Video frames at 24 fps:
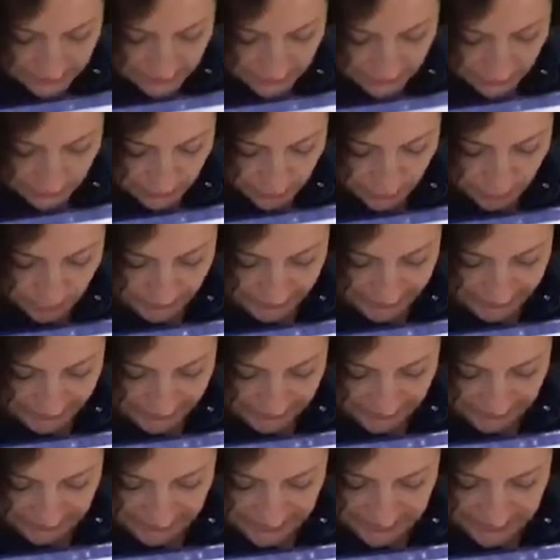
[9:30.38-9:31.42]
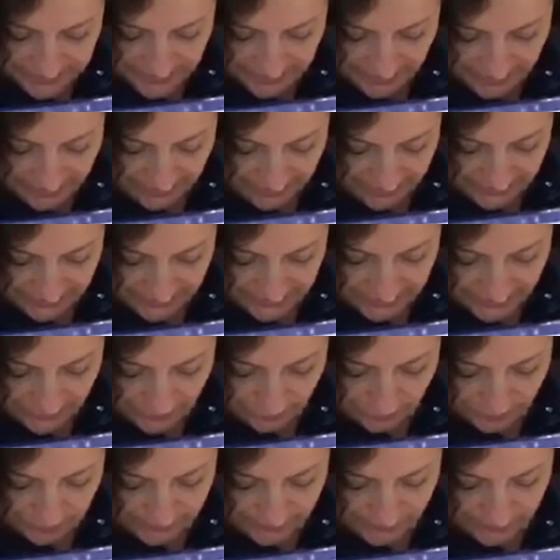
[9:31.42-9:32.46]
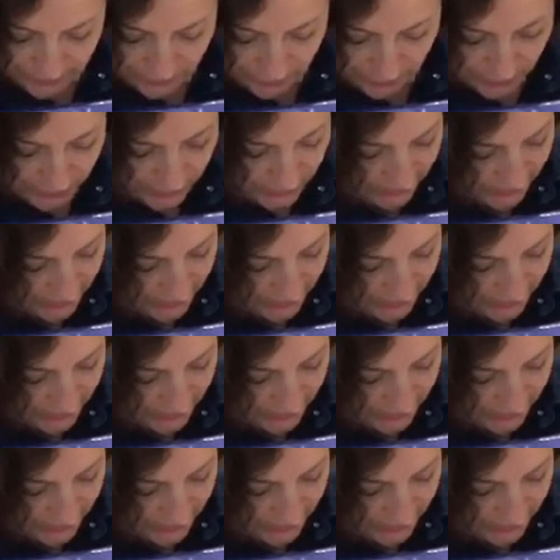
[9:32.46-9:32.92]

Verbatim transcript: queen, there's the a, uh, helping the qu,